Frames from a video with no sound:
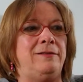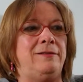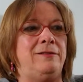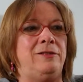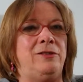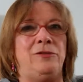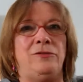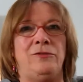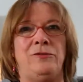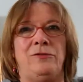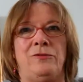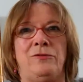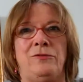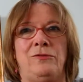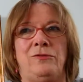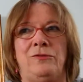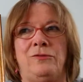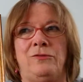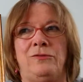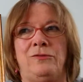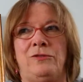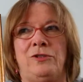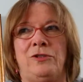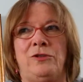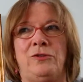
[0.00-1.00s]

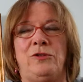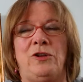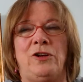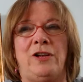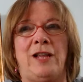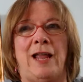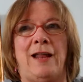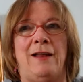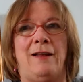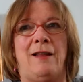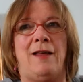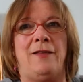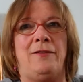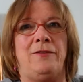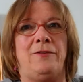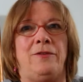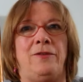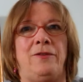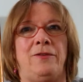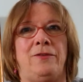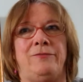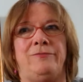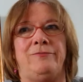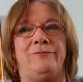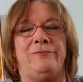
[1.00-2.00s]
to look at
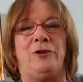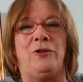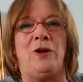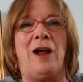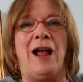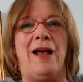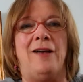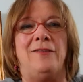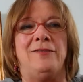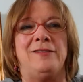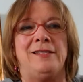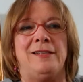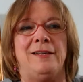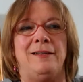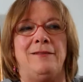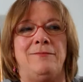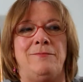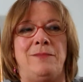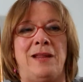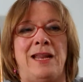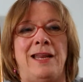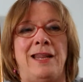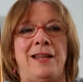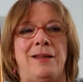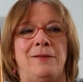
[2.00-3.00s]
other crafts and
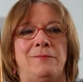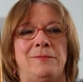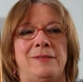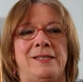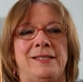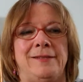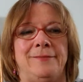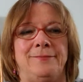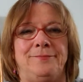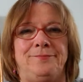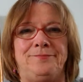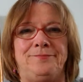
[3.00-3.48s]
mediums.